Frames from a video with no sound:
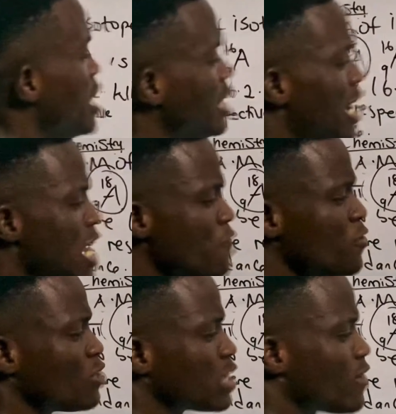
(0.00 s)
Now, if
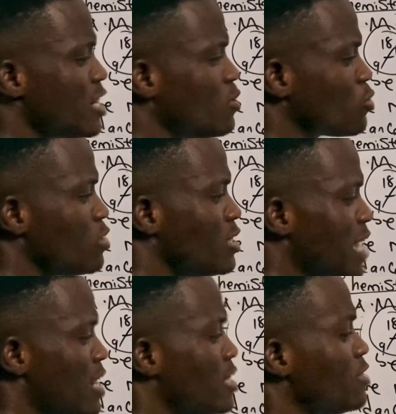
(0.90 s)
we transfer this one to this
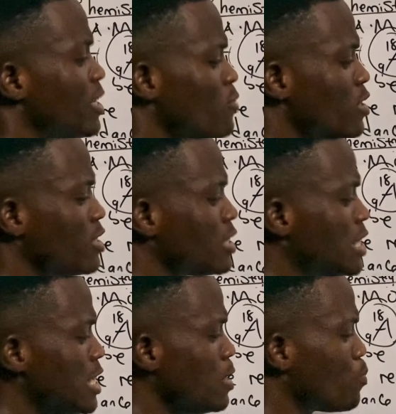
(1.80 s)
side, it's going to
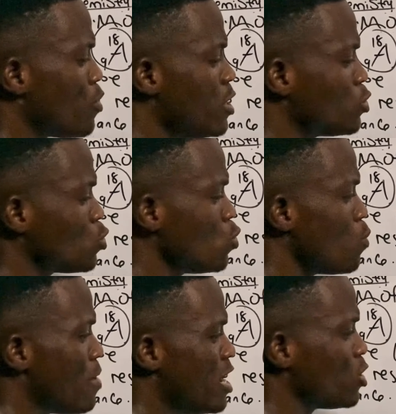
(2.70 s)
be 16.2
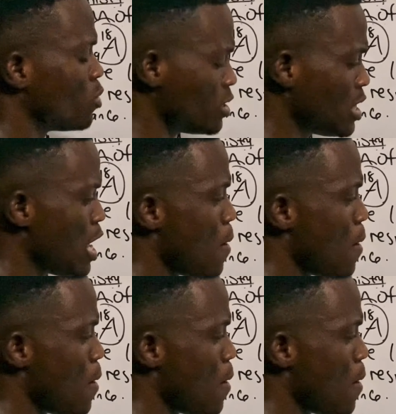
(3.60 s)
minus what?